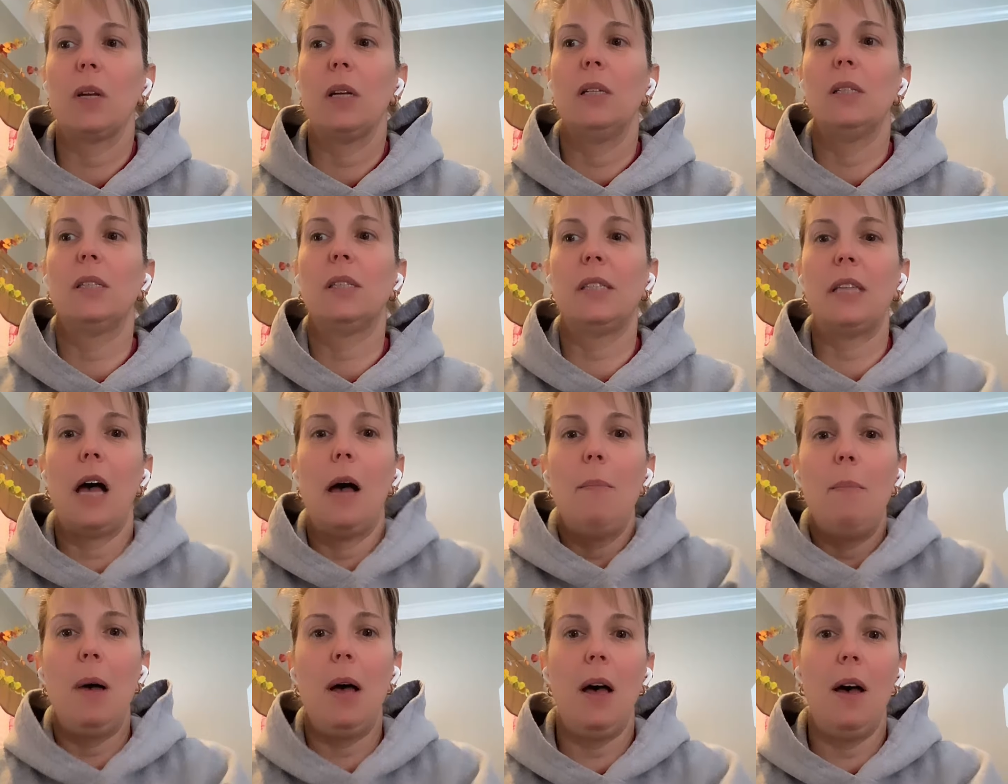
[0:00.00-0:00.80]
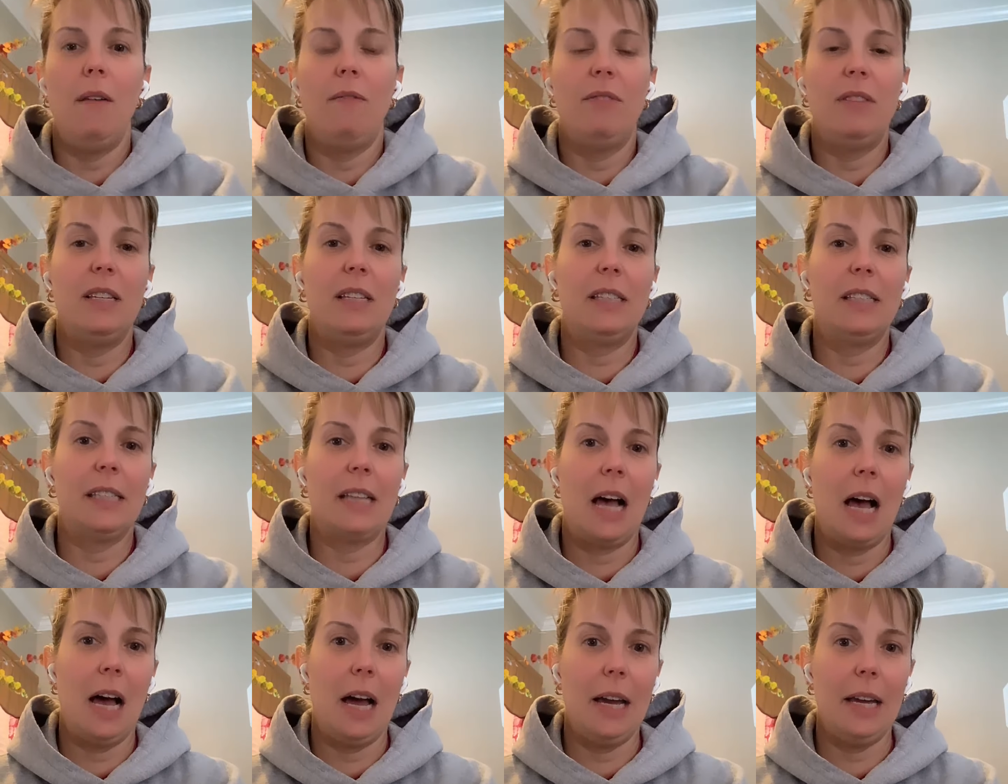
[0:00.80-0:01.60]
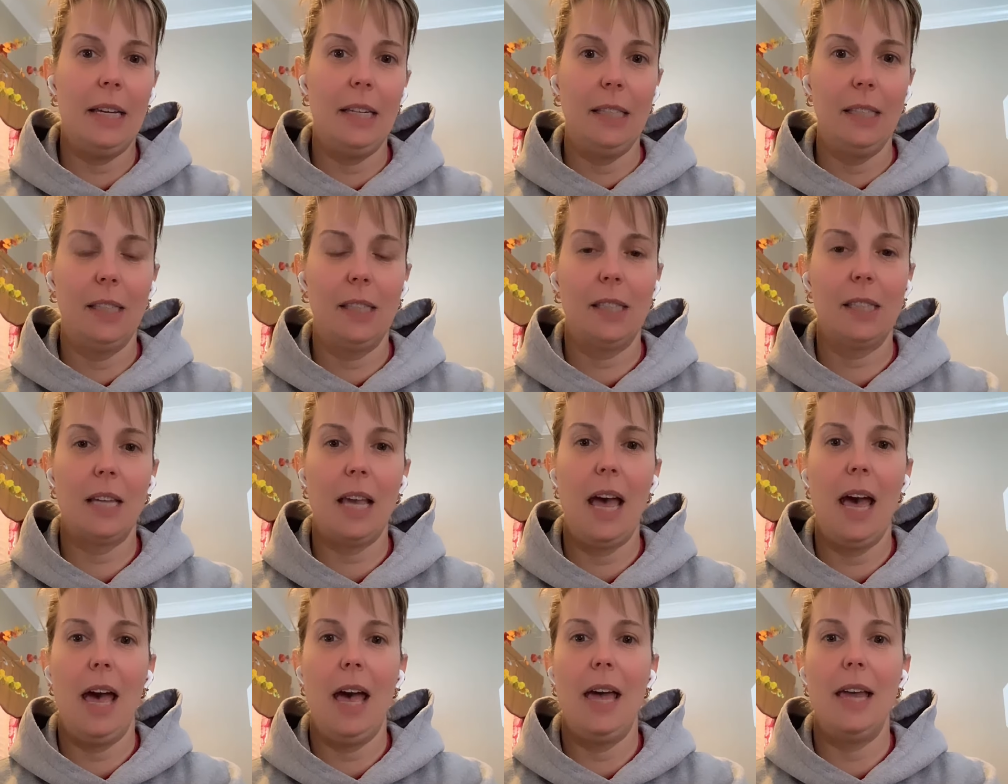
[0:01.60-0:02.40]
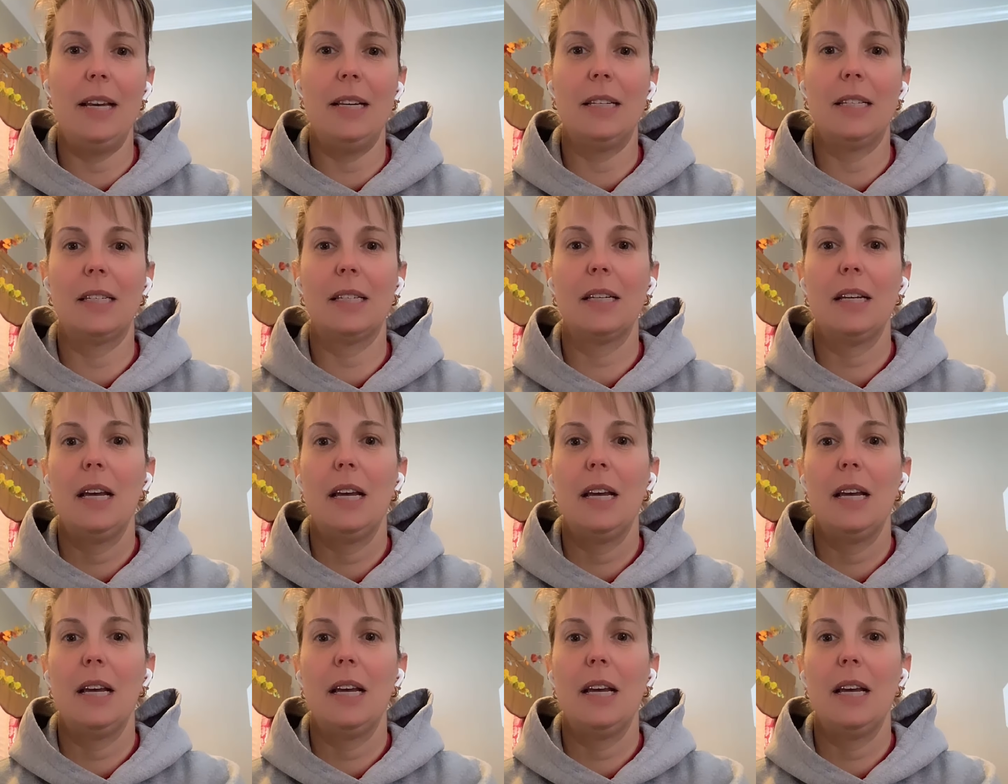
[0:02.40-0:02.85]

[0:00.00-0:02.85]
some of the signs and